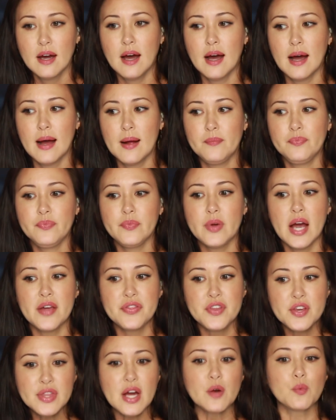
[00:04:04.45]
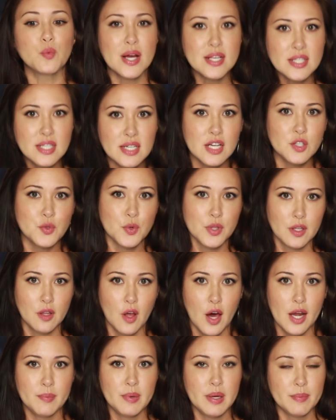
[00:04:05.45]
I think that resonates with a
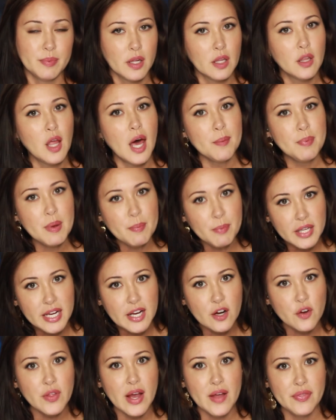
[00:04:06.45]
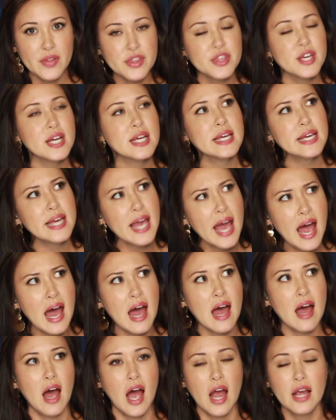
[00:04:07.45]
lot of people. A lot of people hear that and they think,
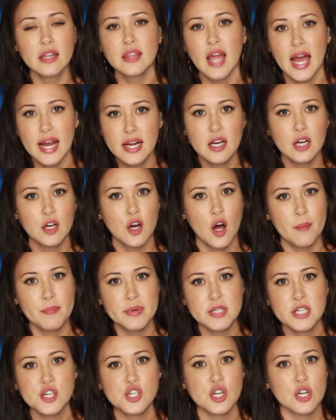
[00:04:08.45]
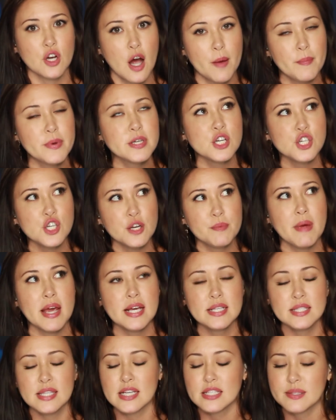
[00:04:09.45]
yeah, I like competition. Competition
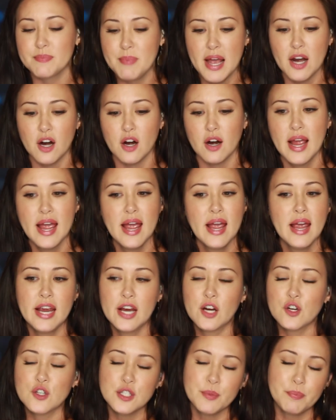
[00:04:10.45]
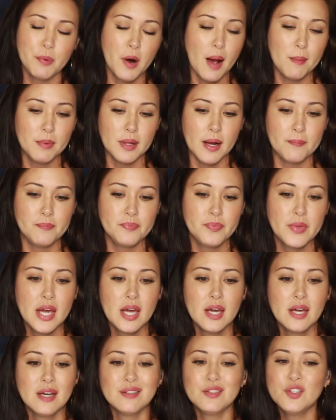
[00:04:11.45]
makes things better. Here's the problem.
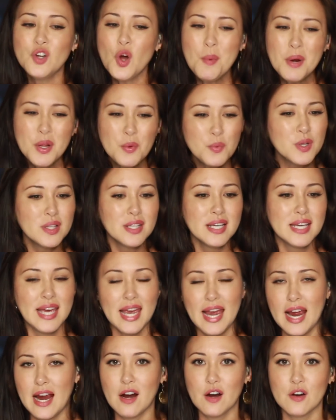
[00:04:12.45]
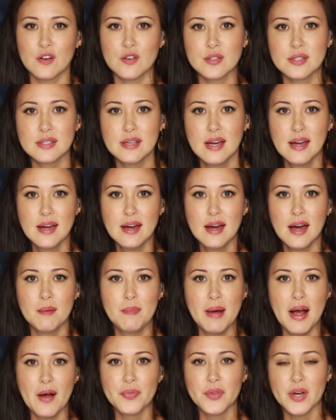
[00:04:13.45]
Nobody really cares
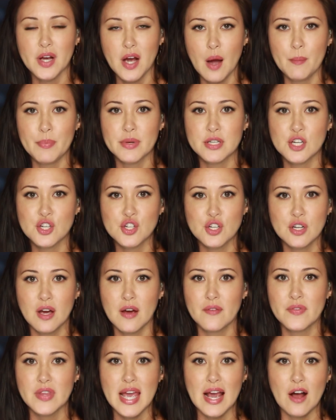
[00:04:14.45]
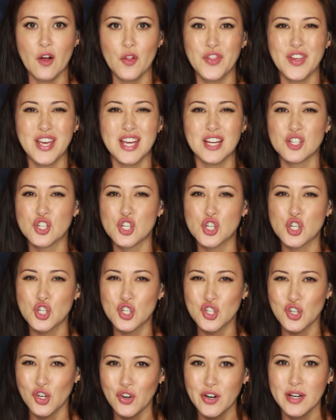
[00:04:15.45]
about the competition of the health
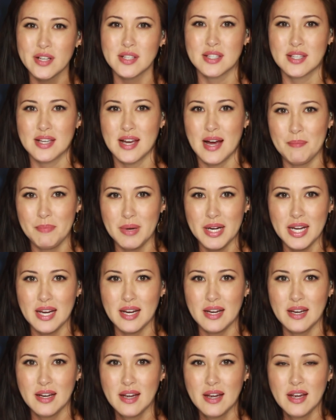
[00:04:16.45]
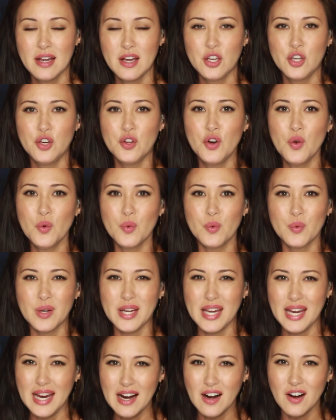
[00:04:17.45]
insurance company. You
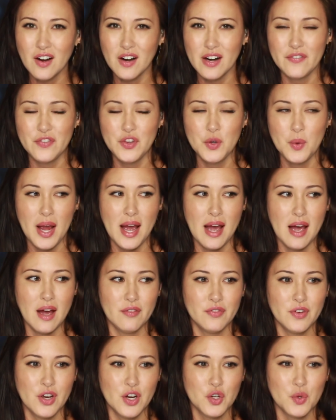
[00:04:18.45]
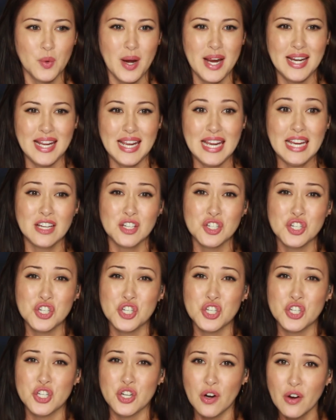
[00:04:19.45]
don't care if you have a great
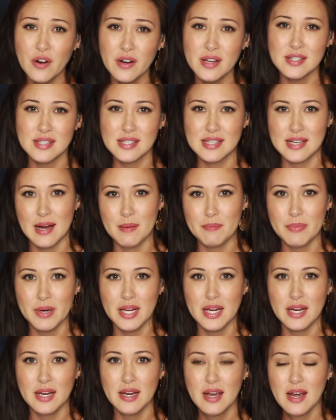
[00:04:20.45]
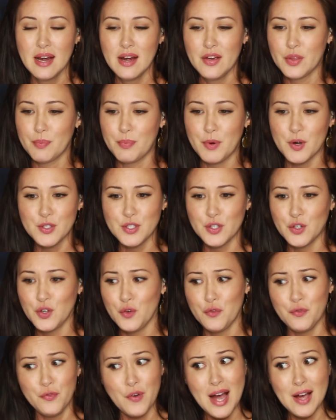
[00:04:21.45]
insurance company, the person
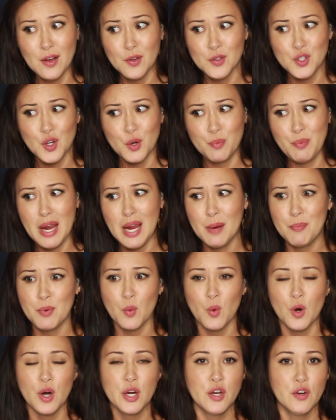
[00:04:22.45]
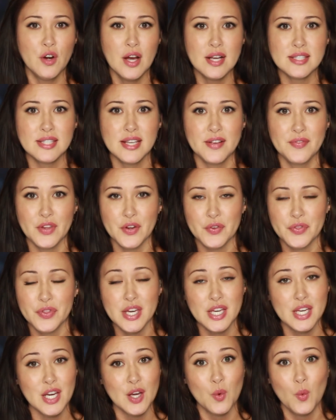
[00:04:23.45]
who files your paperwork. You're not sitting there
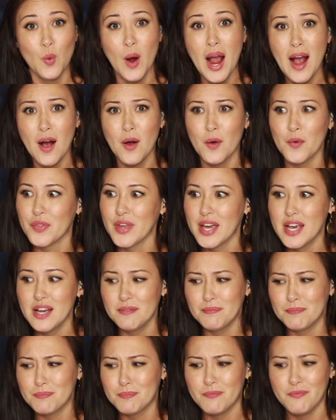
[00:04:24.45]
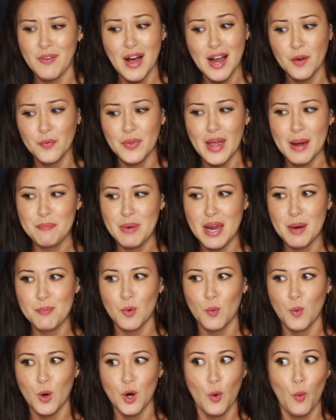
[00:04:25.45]
thinking, wow, they filed that
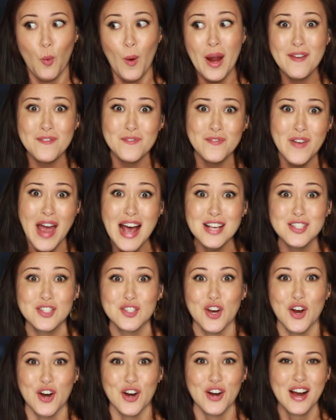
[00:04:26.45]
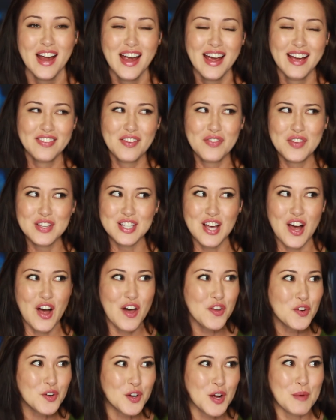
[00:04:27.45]
paperwork way faster than this
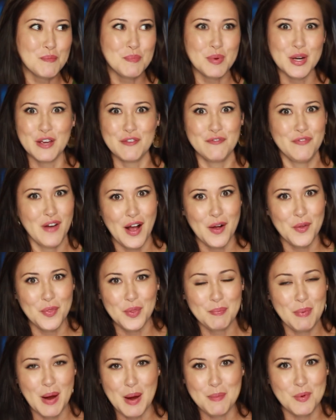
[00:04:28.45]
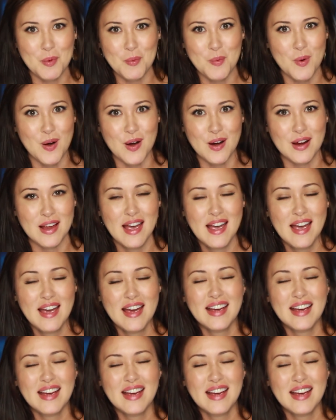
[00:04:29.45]
other company filed the paperwork.